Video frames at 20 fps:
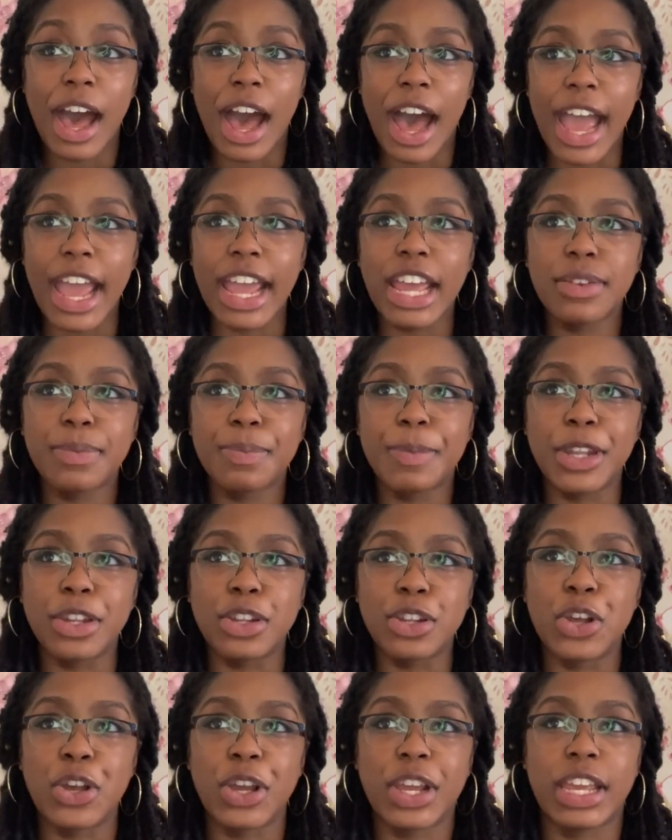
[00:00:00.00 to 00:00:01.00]
I have
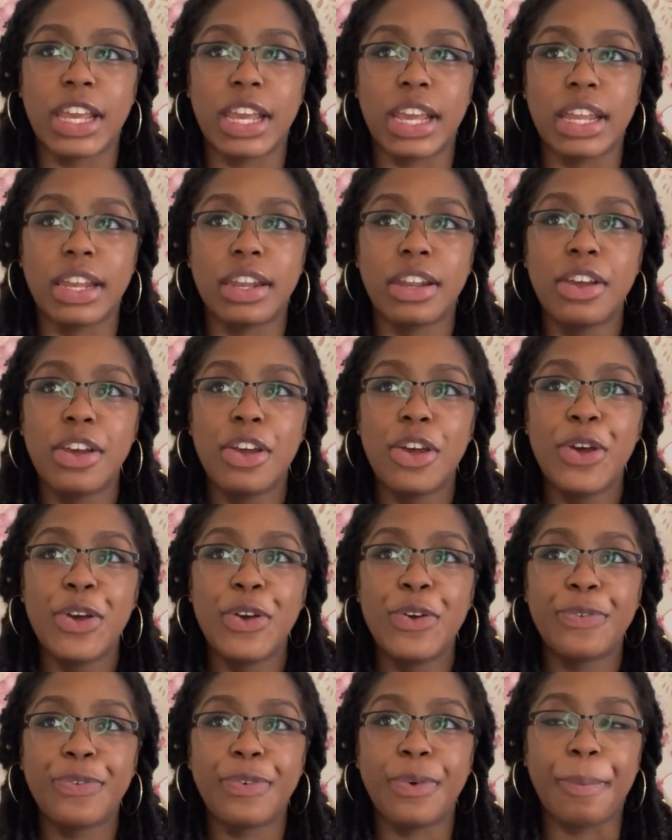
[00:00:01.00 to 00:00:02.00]
been looking
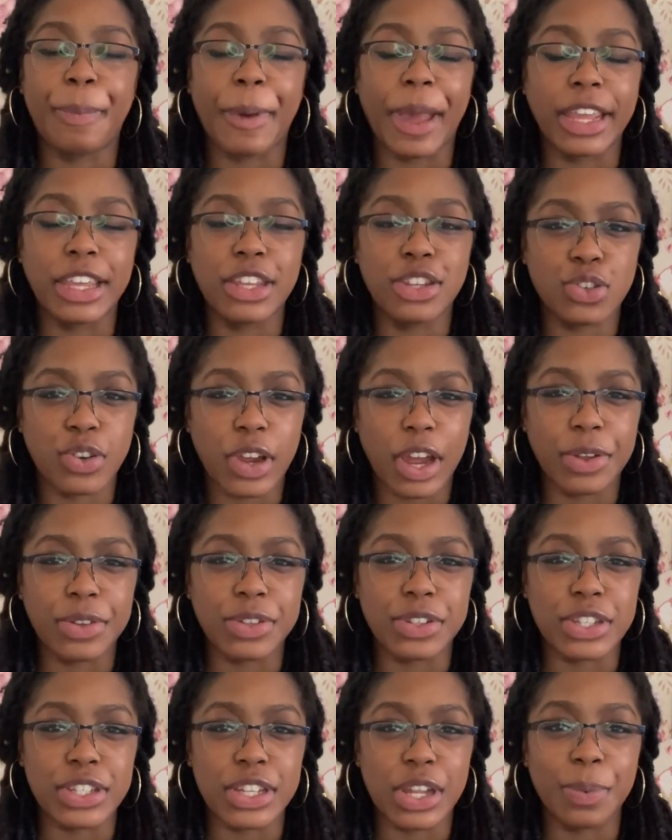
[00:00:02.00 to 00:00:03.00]
for baggy
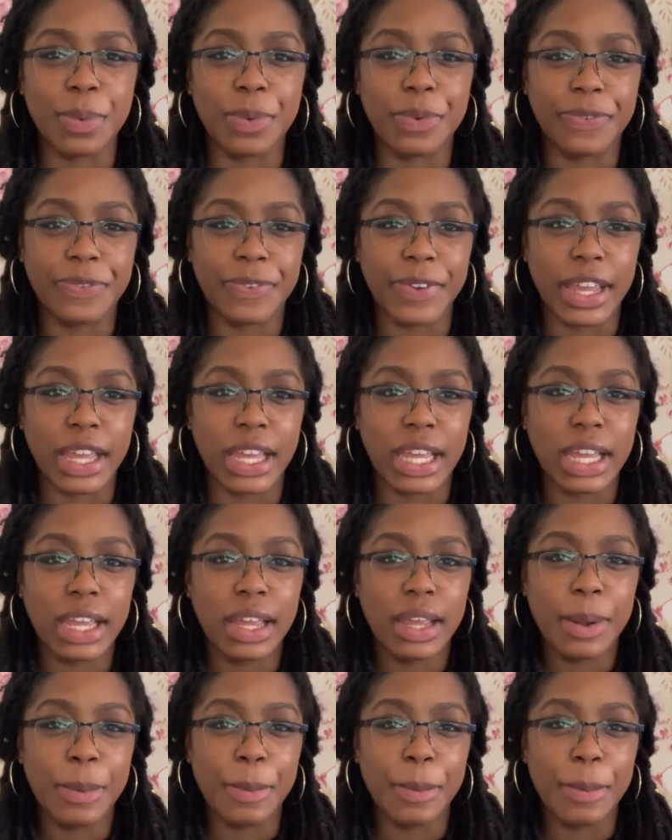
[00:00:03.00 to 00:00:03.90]
trousers that will fit